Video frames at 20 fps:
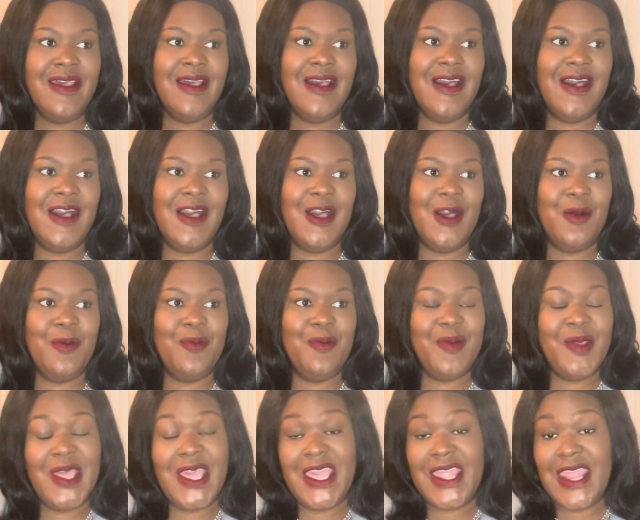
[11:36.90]

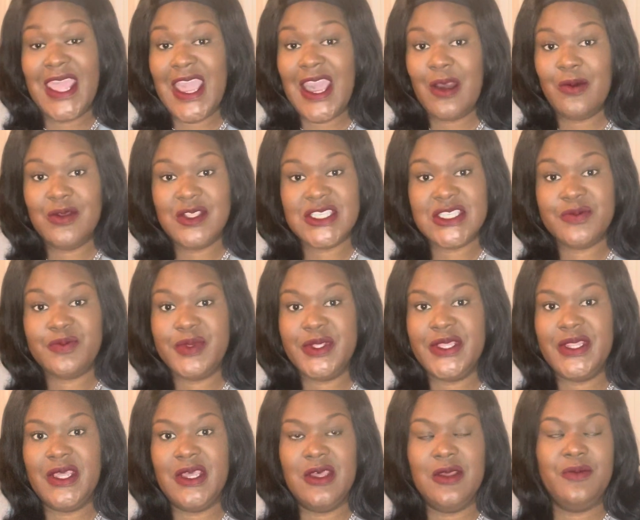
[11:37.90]
and how it's
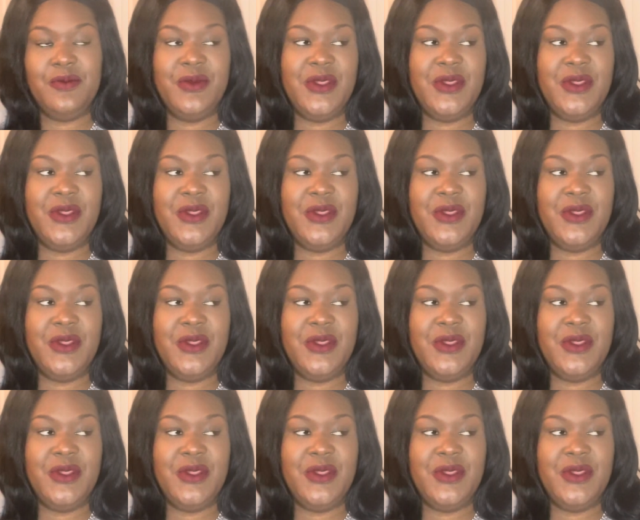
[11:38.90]
split up,